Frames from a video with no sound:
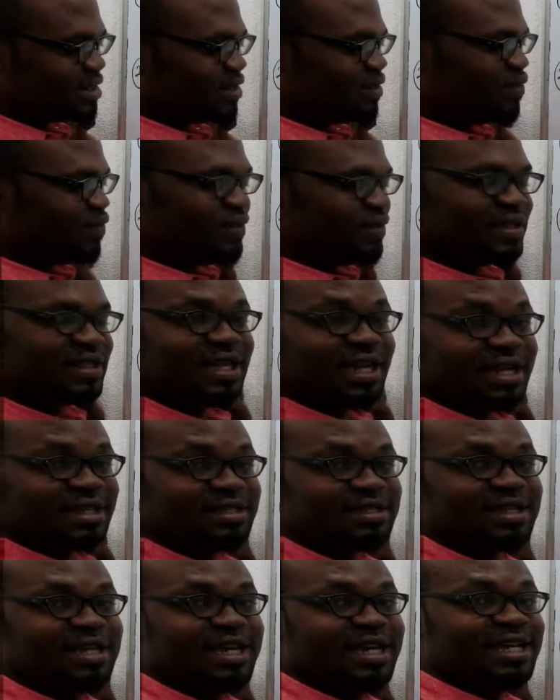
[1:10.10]
With that,
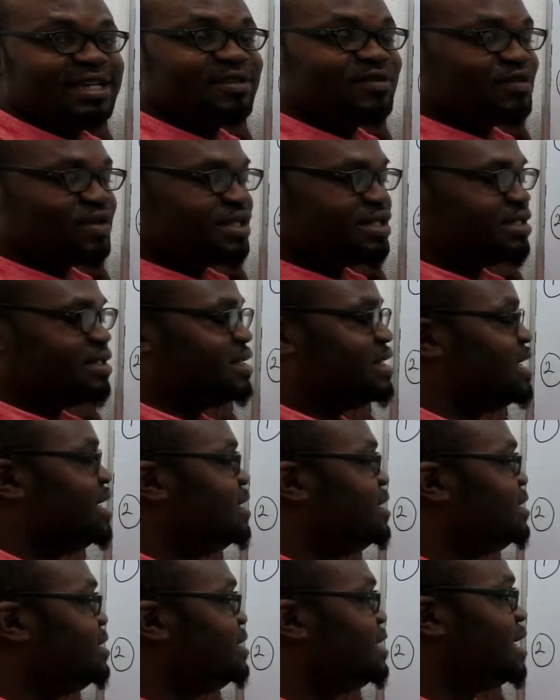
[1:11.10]
any question like
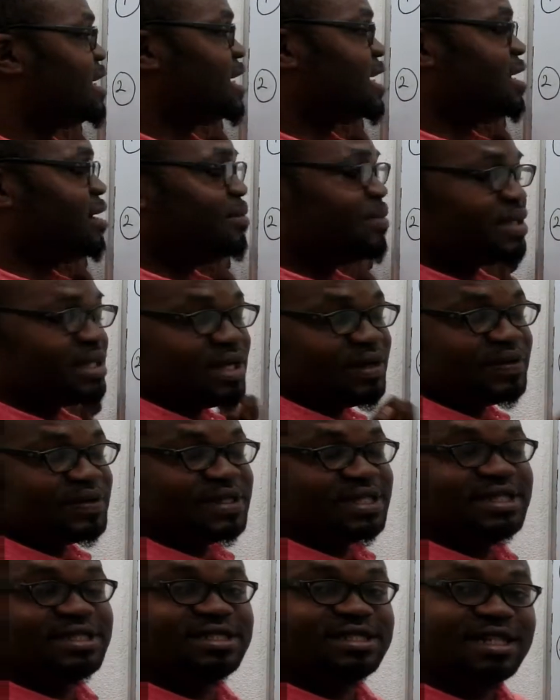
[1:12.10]
this that comes out
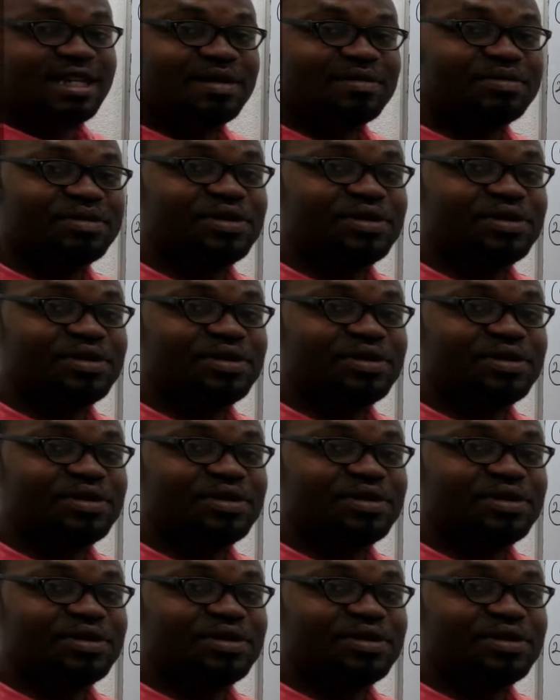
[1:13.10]
in JAM